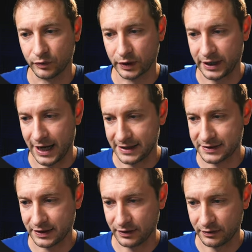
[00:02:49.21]
We're
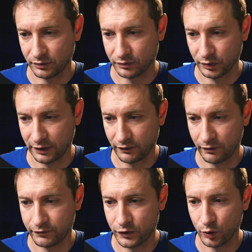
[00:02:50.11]
casting
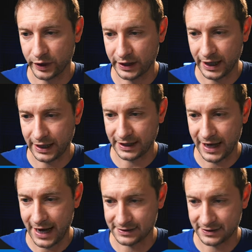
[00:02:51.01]
whatever view we get
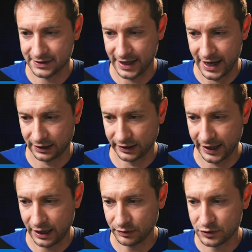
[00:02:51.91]
as a stack
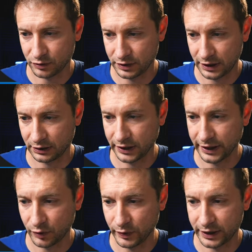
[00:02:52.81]
layout, so then
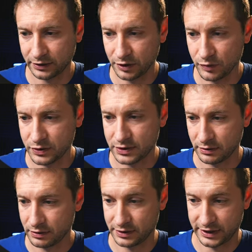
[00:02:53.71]
later we can
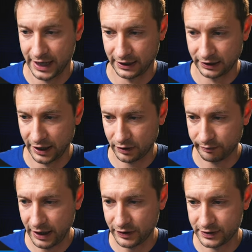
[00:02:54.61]
use stack
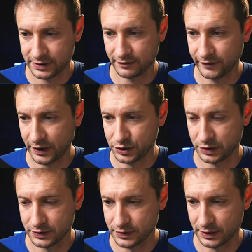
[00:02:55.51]
layout methods and
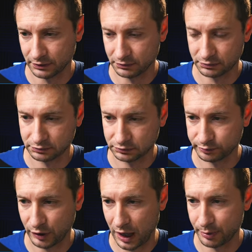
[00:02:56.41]
functions and
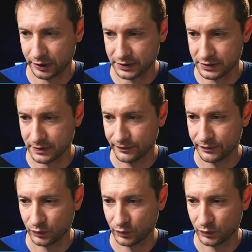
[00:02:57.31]
properties.